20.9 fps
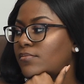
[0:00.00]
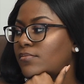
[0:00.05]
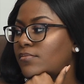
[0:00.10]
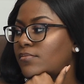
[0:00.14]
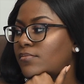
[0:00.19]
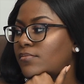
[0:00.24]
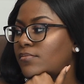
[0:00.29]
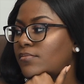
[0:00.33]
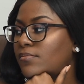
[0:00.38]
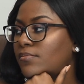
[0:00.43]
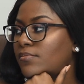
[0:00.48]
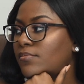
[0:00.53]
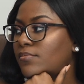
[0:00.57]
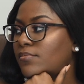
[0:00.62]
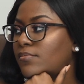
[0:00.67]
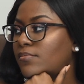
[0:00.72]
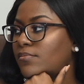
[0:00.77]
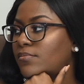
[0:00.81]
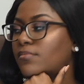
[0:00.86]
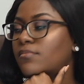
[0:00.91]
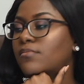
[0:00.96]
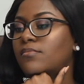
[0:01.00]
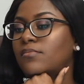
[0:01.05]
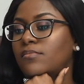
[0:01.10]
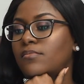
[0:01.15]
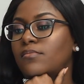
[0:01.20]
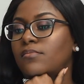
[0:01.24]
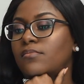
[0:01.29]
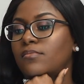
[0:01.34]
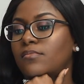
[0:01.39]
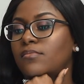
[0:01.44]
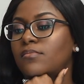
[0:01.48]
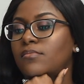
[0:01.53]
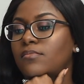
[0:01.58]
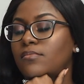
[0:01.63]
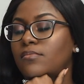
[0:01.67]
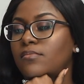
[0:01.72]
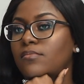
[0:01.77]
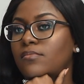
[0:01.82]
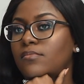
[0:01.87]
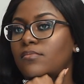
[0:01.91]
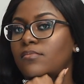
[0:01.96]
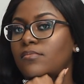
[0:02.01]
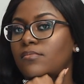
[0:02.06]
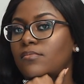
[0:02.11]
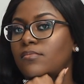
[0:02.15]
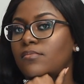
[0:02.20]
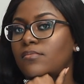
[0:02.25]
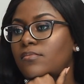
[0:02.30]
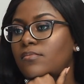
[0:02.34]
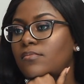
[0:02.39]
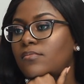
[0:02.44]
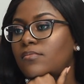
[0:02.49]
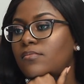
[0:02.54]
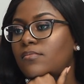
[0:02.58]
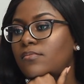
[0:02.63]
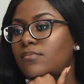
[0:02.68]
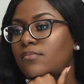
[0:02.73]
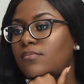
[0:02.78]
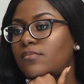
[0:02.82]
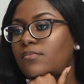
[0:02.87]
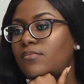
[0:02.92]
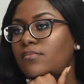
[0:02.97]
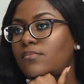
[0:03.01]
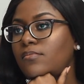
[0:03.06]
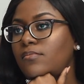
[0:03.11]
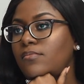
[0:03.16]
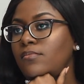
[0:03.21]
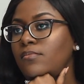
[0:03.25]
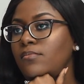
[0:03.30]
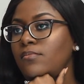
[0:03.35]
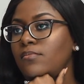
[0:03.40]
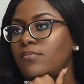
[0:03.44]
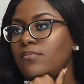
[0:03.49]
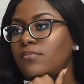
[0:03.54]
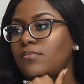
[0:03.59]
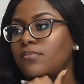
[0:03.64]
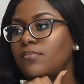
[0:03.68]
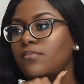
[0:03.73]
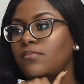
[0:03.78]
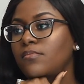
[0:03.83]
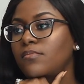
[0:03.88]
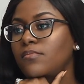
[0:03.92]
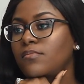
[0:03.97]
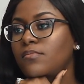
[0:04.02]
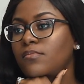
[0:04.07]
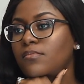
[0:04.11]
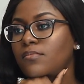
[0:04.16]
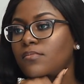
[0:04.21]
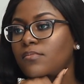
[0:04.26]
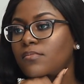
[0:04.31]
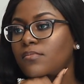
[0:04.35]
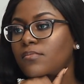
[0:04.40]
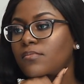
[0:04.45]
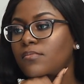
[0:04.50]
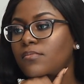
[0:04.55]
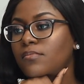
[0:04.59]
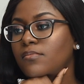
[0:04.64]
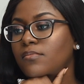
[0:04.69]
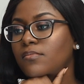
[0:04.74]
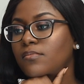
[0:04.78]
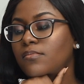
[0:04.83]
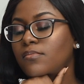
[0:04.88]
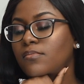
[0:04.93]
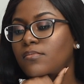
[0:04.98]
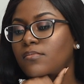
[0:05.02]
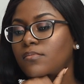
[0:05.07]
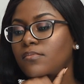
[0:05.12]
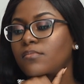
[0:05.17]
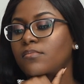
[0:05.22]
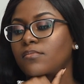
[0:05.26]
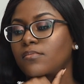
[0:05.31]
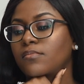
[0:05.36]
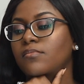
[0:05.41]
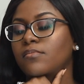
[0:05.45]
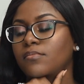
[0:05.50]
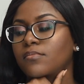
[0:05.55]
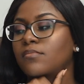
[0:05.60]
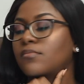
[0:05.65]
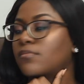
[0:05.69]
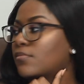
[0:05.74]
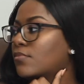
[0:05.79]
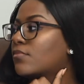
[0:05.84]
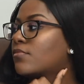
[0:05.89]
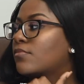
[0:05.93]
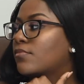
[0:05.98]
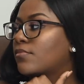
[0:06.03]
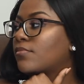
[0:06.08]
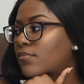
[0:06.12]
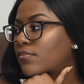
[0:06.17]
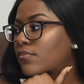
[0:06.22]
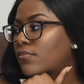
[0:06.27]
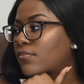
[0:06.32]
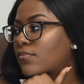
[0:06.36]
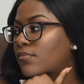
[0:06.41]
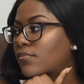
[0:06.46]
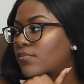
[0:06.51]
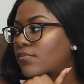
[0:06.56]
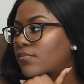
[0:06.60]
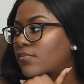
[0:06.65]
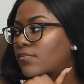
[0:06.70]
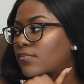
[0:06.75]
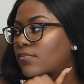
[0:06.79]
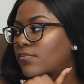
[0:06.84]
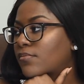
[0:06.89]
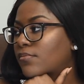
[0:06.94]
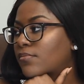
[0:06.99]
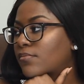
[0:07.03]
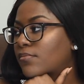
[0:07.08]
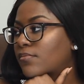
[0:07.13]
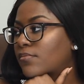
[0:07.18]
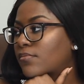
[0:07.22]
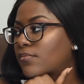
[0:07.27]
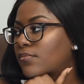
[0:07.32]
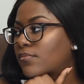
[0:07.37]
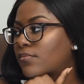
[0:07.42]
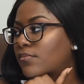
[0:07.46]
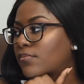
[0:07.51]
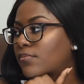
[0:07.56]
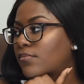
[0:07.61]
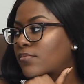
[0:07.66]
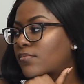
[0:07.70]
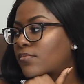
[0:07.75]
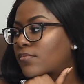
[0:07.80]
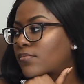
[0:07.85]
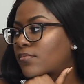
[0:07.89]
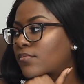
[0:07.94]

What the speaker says: No words are spoken by the person on screen.